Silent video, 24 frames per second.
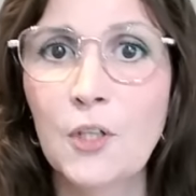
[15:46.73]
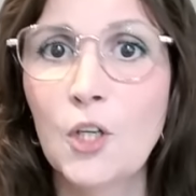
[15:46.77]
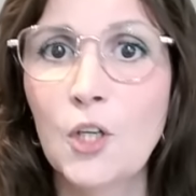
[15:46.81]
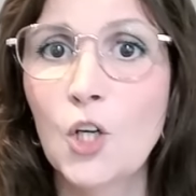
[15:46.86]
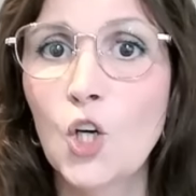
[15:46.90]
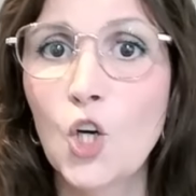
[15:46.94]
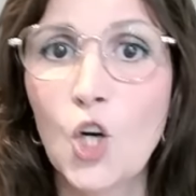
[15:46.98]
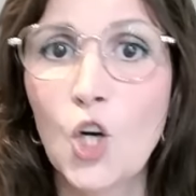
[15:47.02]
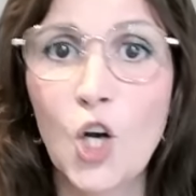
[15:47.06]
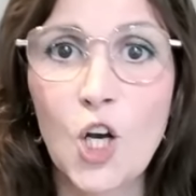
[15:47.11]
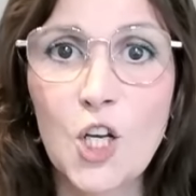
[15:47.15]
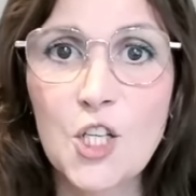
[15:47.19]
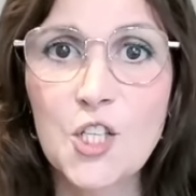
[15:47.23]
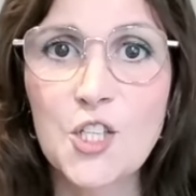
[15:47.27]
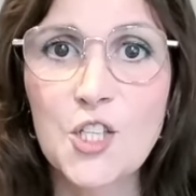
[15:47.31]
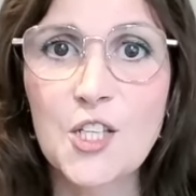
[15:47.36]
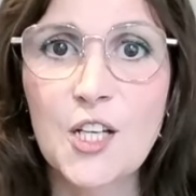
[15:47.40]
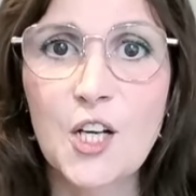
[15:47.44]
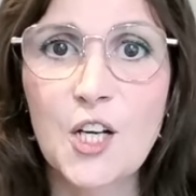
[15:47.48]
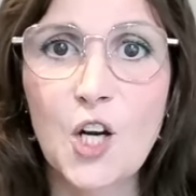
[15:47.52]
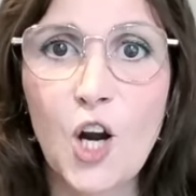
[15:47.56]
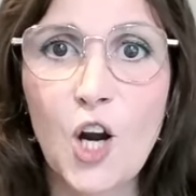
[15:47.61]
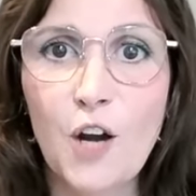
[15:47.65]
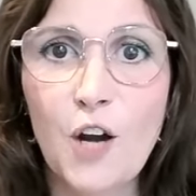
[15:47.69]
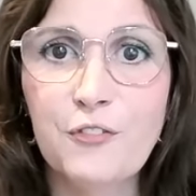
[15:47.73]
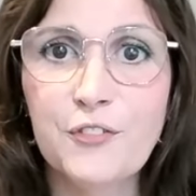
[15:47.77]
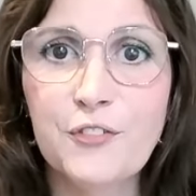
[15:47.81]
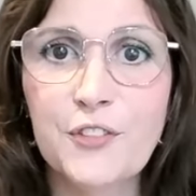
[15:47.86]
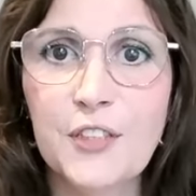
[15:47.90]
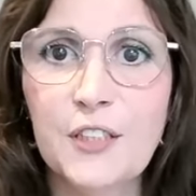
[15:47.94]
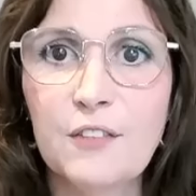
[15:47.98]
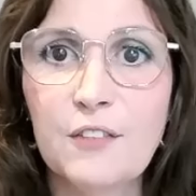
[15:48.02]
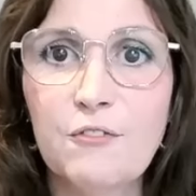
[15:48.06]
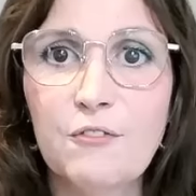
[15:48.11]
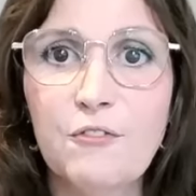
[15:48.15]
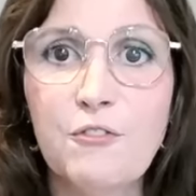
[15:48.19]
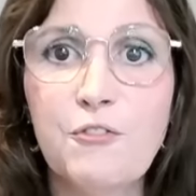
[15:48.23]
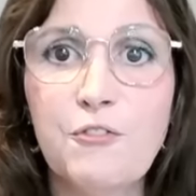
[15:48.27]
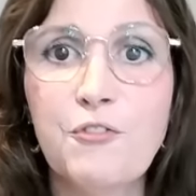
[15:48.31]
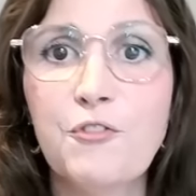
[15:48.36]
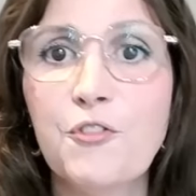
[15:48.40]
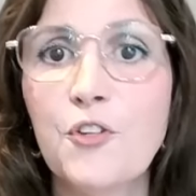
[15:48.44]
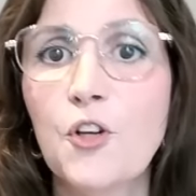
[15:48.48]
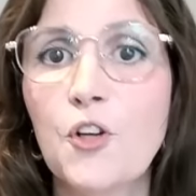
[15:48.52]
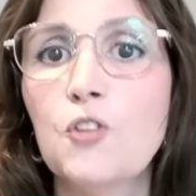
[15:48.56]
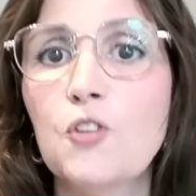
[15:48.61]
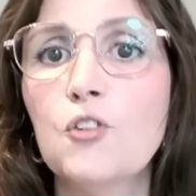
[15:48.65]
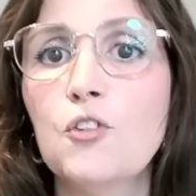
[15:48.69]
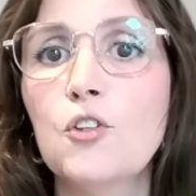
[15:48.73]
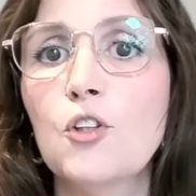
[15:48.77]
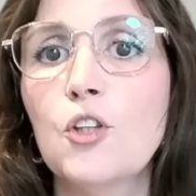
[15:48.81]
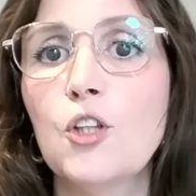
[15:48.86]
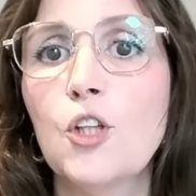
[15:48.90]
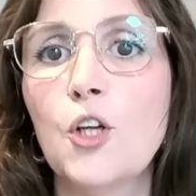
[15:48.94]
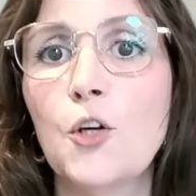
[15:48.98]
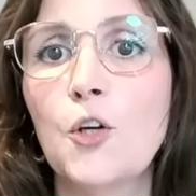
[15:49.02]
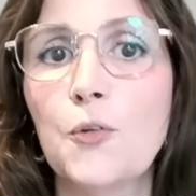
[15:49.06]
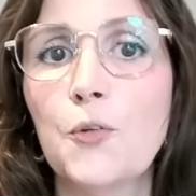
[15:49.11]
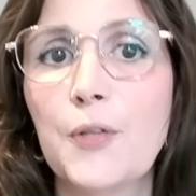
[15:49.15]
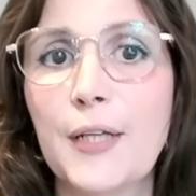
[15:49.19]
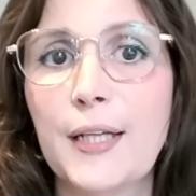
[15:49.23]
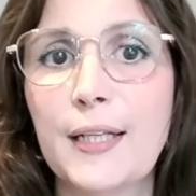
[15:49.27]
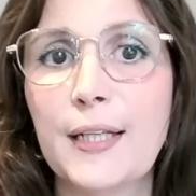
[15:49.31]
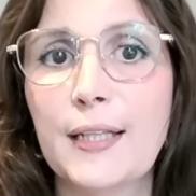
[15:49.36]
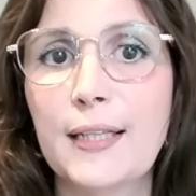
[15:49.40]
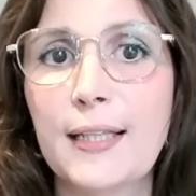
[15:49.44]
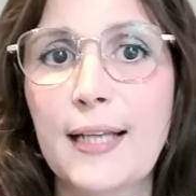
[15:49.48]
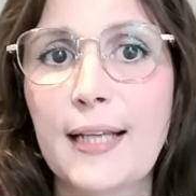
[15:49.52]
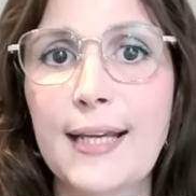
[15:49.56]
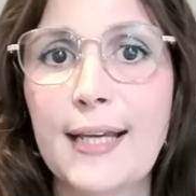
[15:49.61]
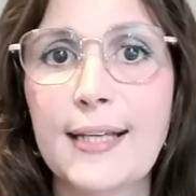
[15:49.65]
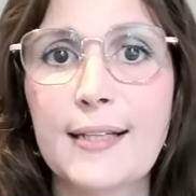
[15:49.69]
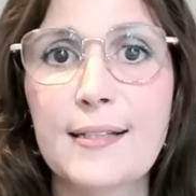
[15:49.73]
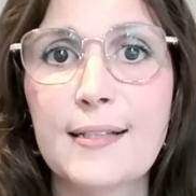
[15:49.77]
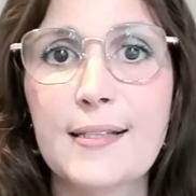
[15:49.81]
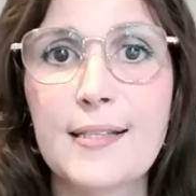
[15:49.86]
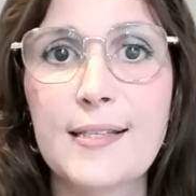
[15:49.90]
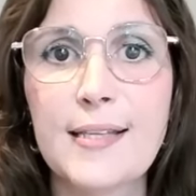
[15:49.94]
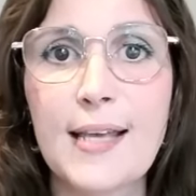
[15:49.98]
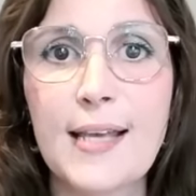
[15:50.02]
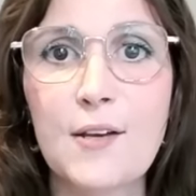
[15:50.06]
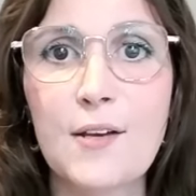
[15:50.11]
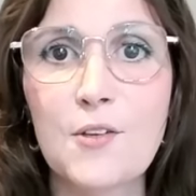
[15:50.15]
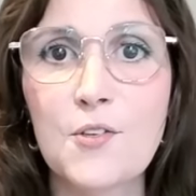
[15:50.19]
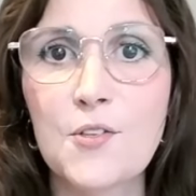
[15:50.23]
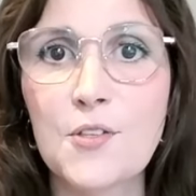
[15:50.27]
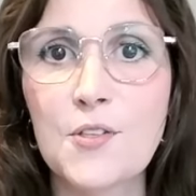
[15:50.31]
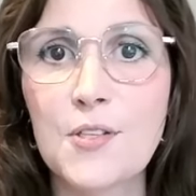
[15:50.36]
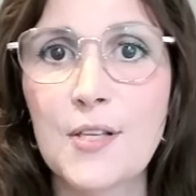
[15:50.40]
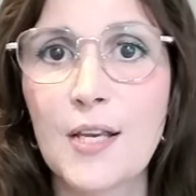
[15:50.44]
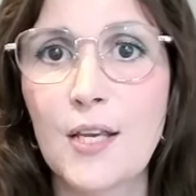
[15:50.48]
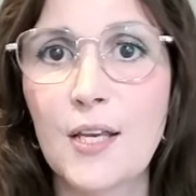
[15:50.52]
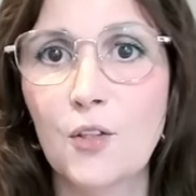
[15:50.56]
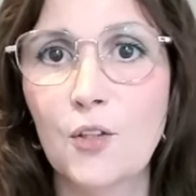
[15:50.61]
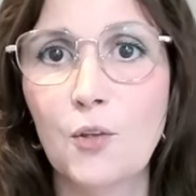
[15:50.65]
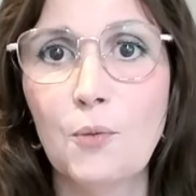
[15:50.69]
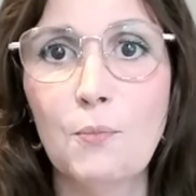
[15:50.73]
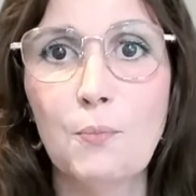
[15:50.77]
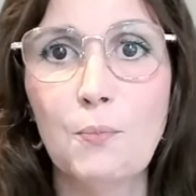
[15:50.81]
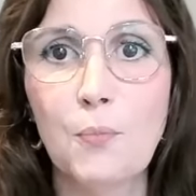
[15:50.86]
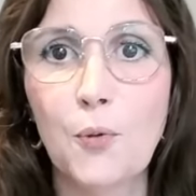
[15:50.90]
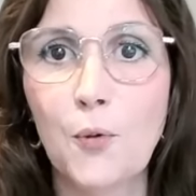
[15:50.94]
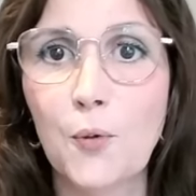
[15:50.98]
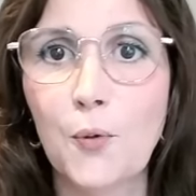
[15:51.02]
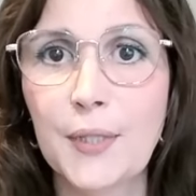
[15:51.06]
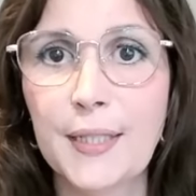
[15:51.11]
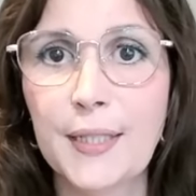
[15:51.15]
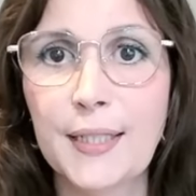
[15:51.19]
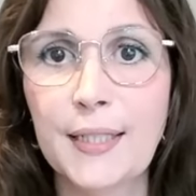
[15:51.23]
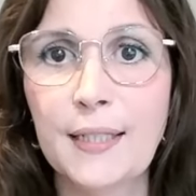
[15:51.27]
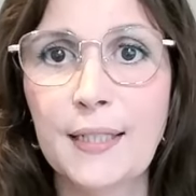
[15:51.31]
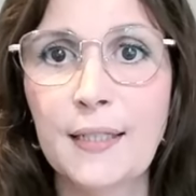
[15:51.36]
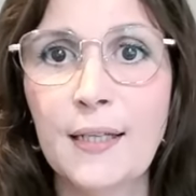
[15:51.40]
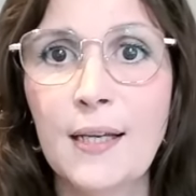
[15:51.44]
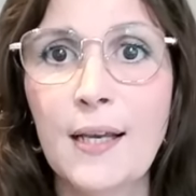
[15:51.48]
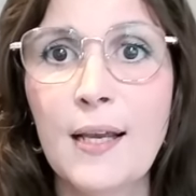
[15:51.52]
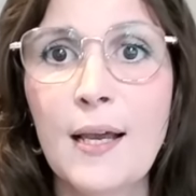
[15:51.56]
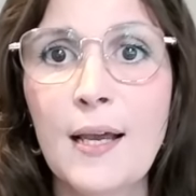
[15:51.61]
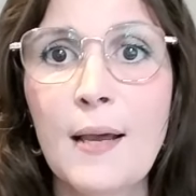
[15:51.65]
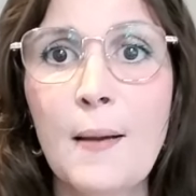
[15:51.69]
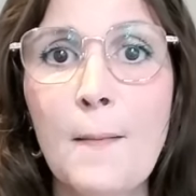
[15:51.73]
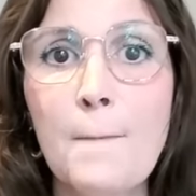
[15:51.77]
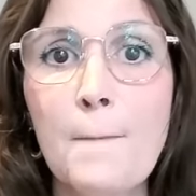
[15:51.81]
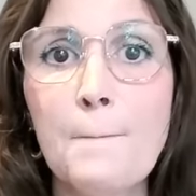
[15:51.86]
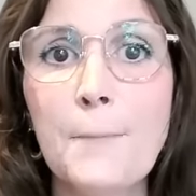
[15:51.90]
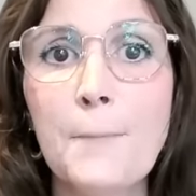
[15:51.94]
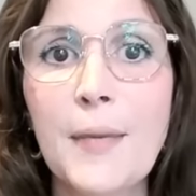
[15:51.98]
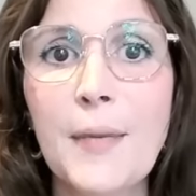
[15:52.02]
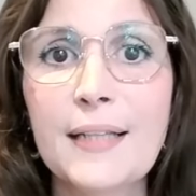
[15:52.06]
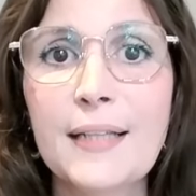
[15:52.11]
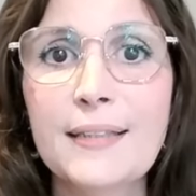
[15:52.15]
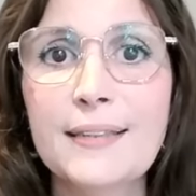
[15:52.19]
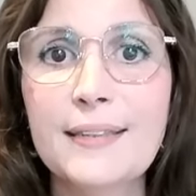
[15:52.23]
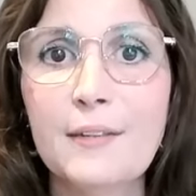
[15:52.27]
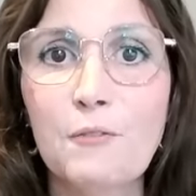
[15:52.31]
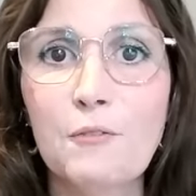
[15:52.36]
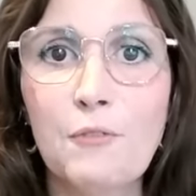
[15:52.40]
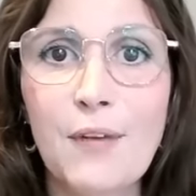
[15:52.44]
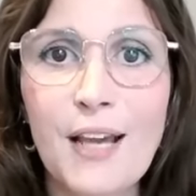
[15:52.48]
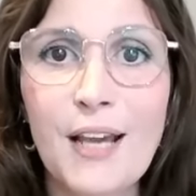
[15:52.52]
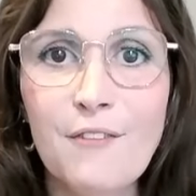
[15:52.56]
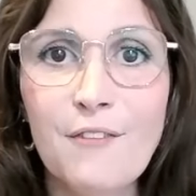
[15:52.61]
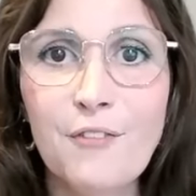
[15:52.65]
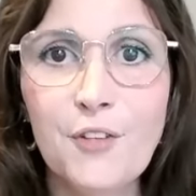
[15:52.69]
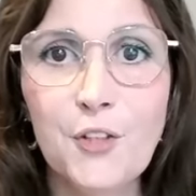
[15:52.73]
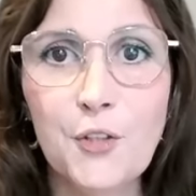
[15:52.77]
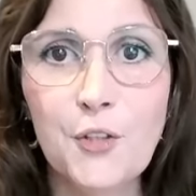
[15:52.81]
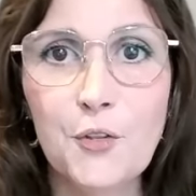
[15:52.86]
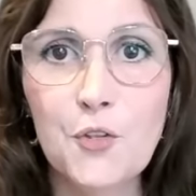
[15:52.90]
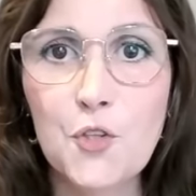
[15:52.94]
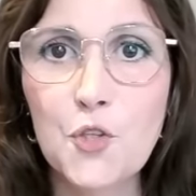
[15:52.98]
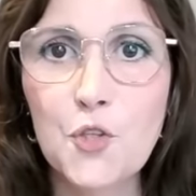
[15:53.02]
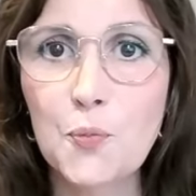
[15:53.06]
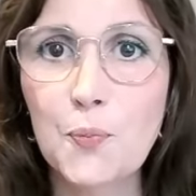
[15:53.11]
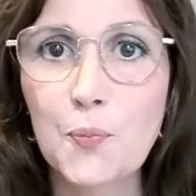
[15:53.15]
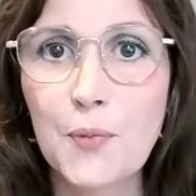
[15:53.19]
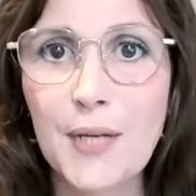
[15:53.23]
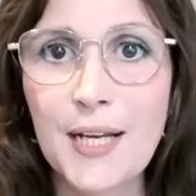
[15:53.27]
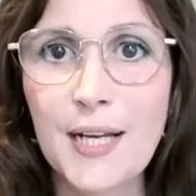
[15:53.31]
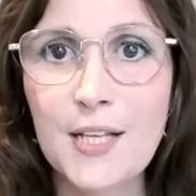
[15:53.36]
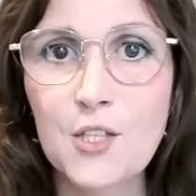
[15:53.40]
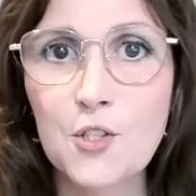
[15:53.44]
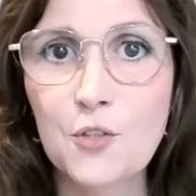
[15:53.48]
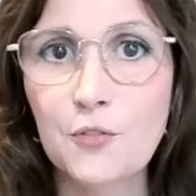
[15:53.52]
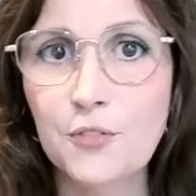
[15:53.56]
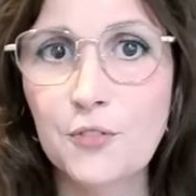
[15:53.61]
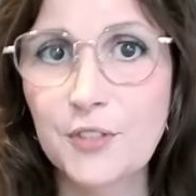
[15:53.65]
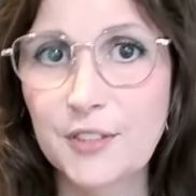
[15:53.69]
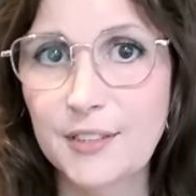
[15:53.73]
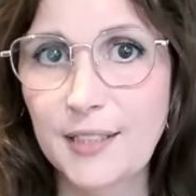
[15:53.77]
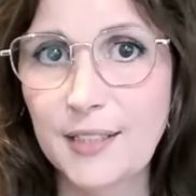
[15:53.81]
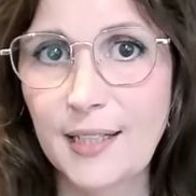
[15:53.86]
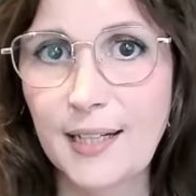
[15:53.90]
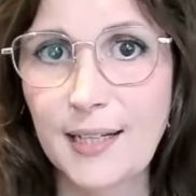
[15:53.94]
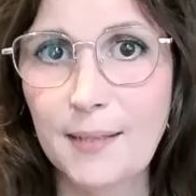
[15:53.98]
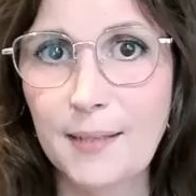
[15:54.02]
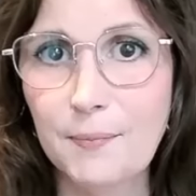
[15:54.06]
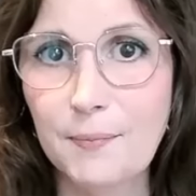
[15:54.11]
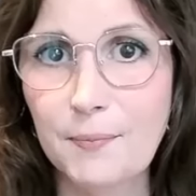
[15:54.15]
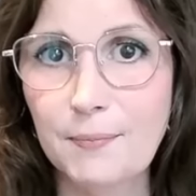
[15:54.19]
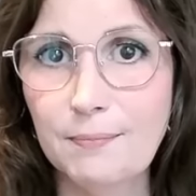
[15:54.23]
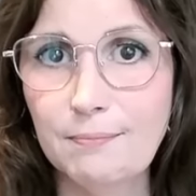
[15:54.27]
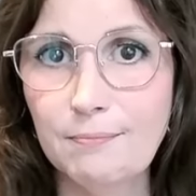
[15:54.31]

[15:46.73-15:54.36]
Costs are often front loaded, like sales and onboarding, but the revenue spreads over time.